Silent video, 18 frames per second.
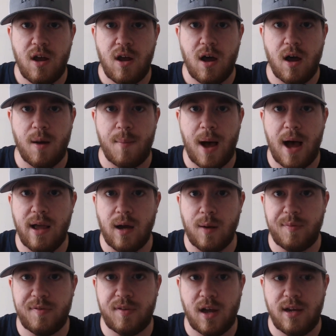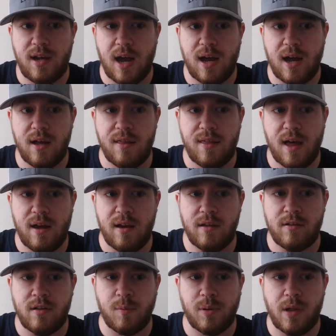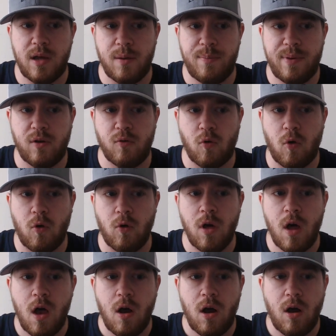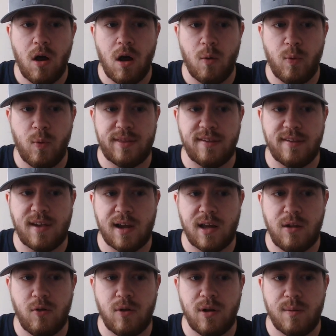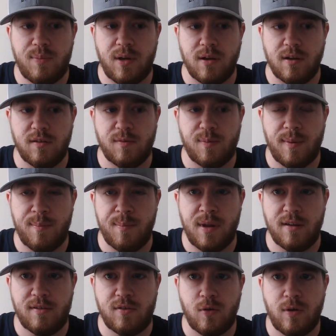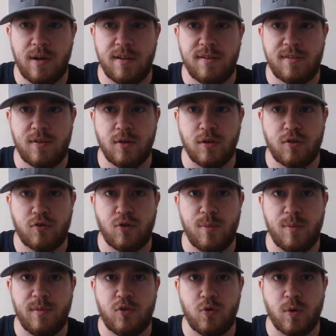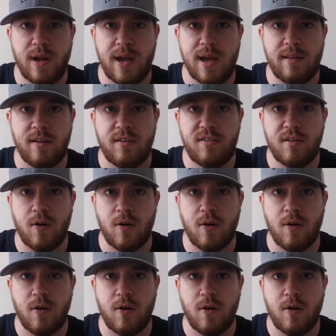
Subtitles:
high upside guy that is going to play a big role with the second unit because Minnesota is still extremely shorthanded.